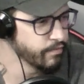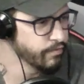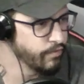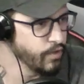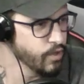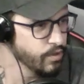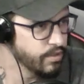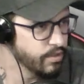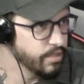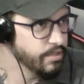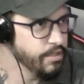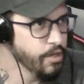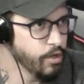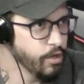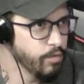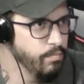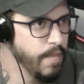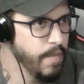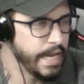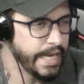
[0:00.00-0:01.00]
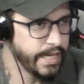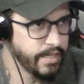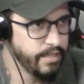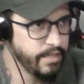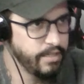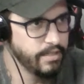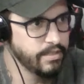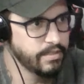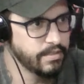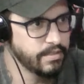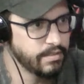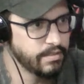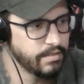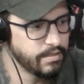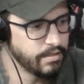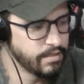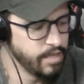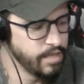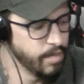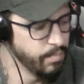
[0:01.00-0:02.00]
you could go back
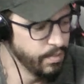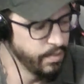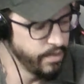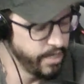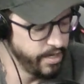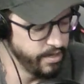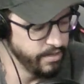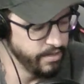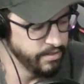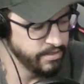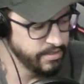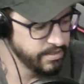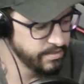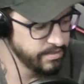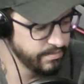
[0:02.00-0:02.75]
a couple years